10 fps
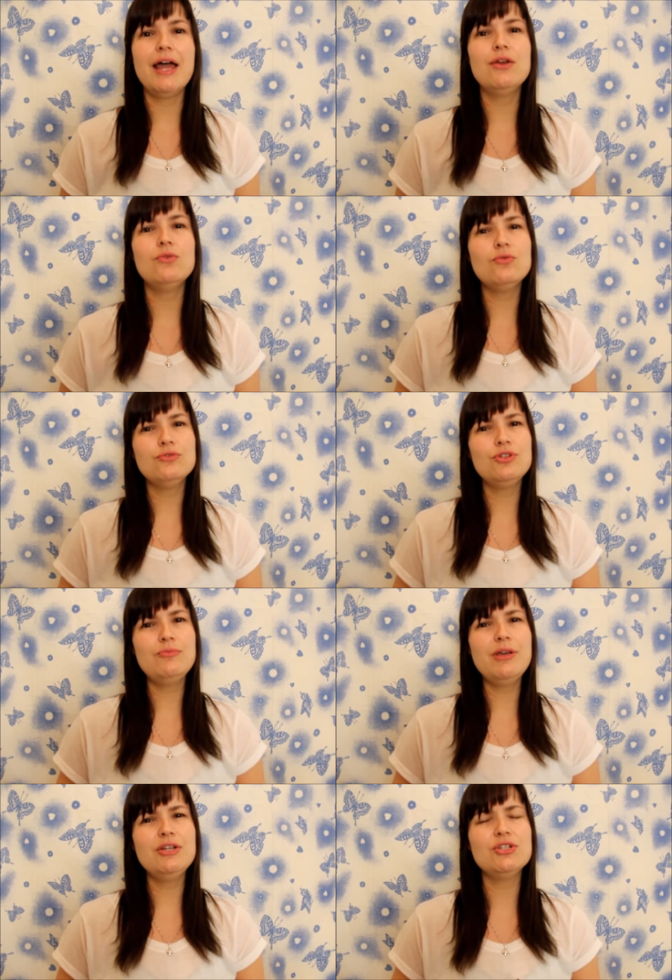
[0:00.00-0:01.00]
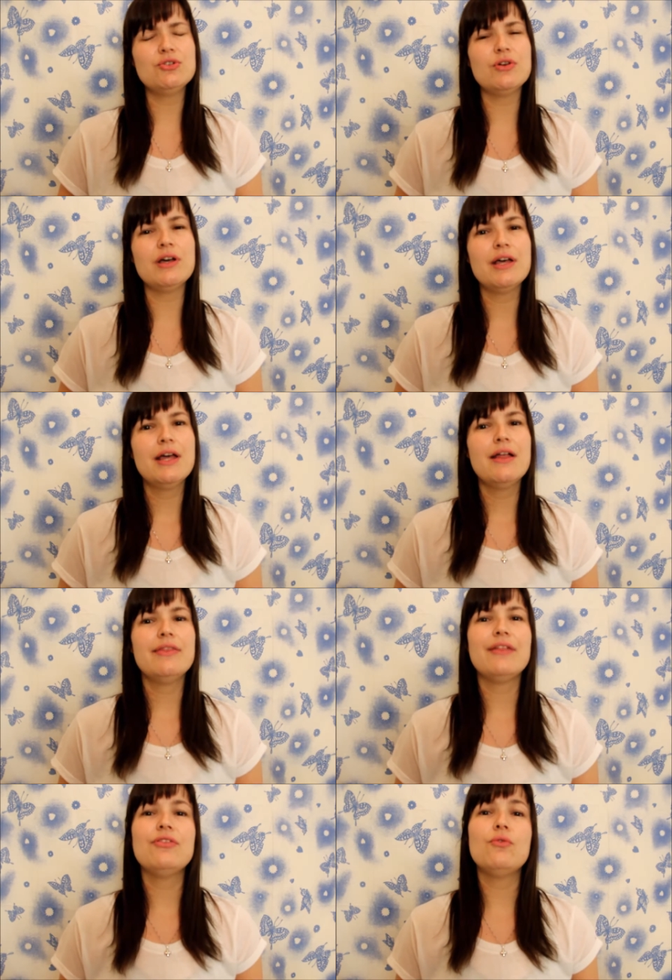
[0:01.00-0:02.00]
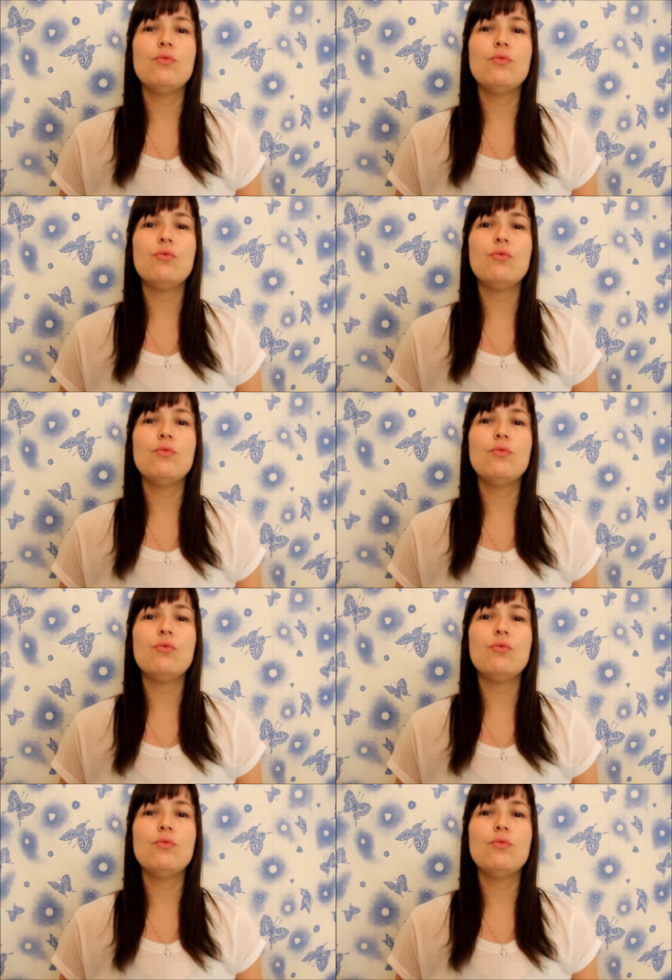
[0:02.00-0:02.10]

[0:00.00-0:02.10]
and also make sure that the